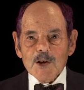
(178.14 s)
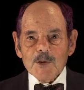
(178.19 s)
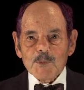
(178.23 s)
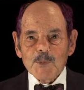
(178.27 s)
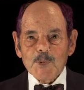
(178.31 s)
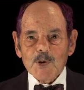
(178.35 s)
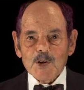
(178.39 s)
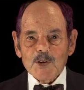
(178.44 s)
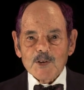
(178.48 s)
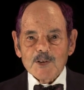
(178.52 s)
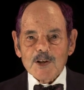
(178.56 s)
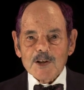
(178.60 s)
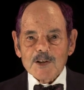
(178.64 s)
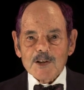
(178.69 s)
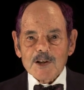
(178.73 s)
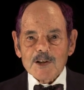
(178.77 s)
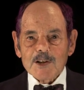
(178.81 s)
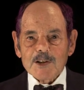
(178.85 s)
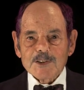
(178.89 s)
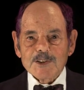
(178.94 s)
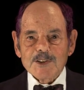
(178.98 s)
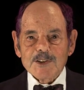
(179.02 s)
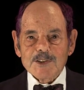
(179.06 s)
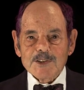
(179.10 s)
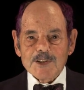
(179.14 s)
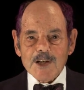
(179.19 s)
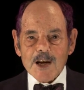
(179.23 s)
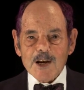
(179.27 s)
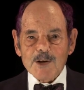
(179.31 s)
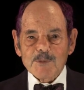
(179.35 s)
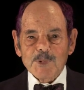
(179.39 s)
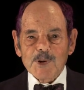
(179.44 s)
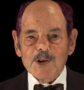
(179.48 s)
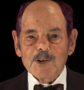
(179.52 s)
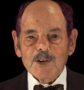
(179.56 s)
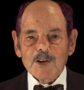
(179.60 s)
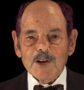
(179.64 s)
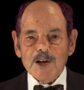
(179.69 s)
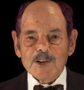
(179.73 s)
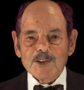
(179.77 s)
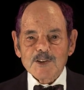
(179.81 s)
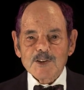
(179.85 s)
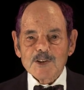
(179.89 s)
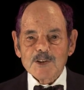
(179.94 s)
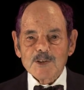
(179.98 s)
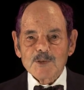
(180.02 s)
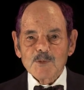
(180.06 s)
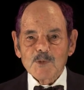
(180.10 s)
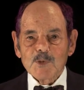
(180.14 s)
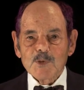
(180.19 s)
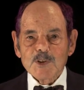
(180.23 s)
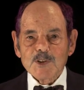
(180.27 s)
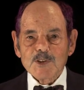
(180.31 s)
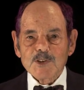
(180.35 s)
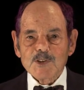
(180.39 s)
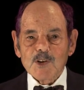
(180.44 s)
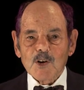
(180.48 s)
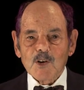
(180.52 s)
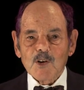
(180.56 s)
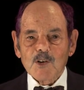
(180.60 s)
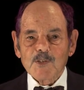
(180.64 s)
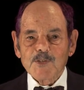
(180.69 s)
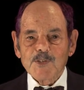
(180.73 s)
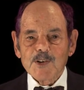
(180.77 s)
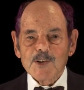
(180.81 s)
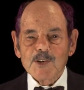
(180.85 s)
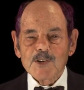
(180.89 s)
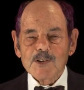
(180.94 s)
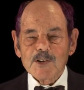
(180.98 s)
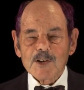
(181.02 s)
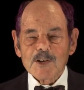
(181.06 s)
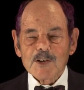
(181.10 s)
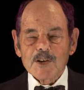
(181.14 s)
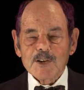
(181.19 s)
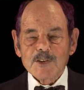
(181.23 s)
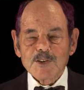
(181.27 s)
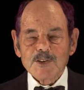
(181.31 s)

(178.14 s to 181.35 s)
but a stamp collection was often a